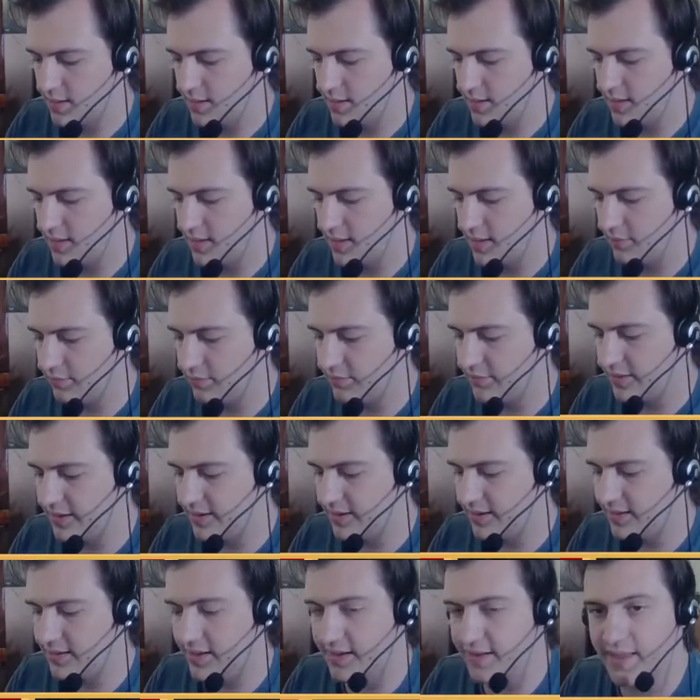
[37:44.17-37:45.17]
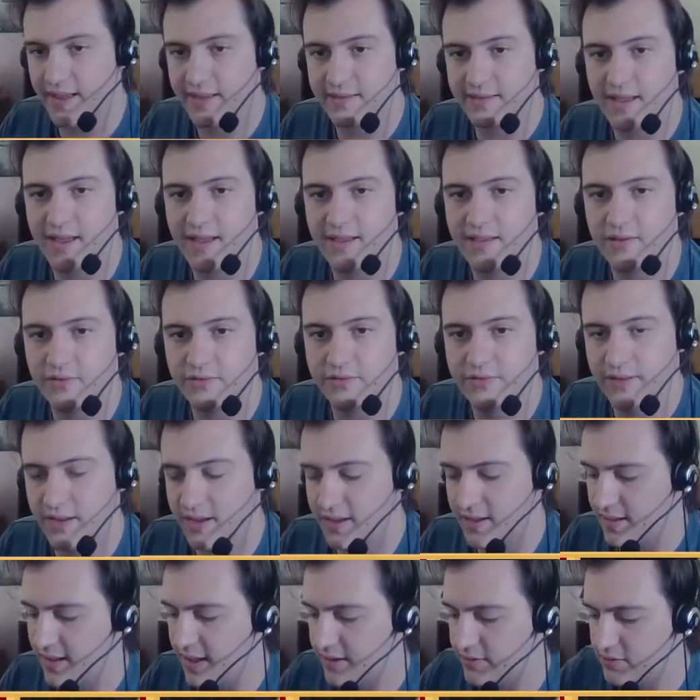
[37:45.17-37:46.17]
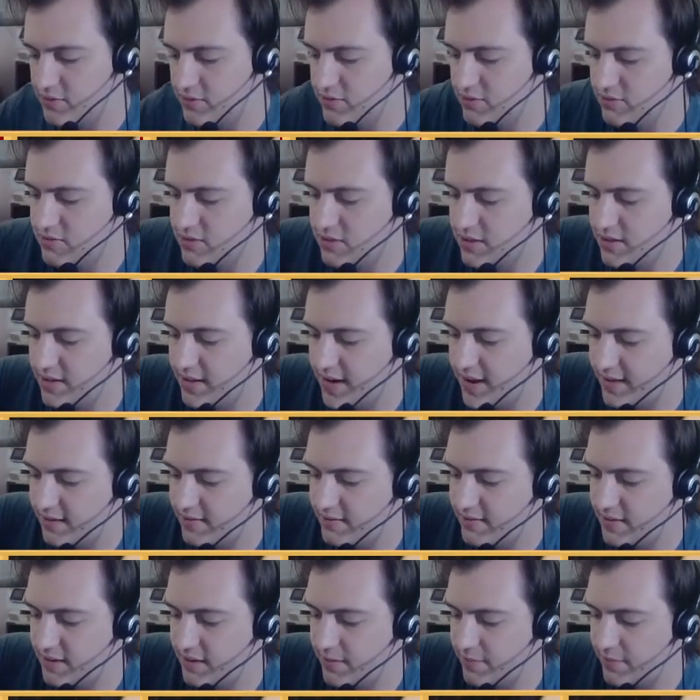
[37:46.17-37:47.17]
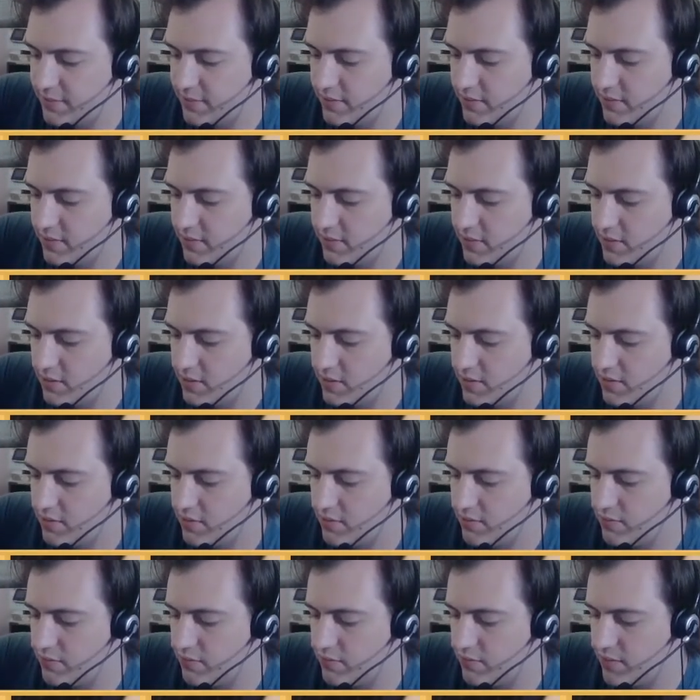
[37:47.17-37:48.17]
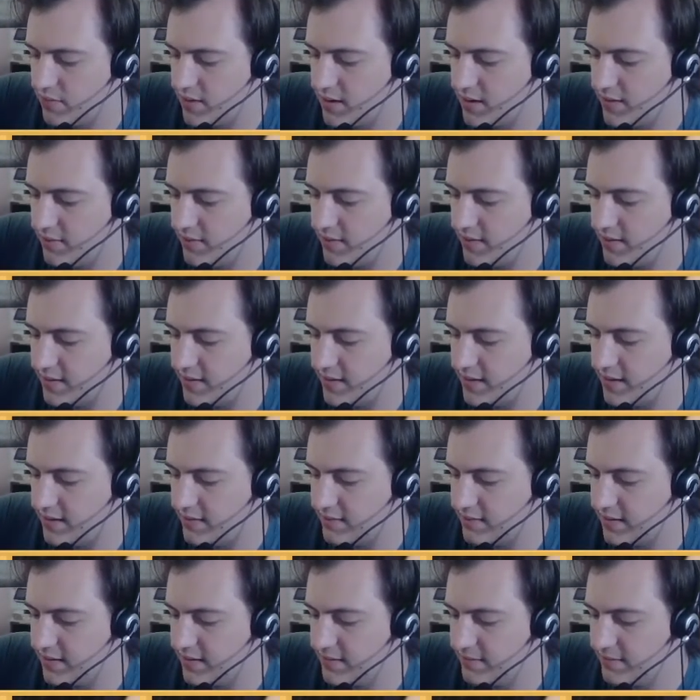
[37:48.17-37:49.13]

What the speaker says: That will slide in like that, and you'll see it actually just connects up really, really nicely.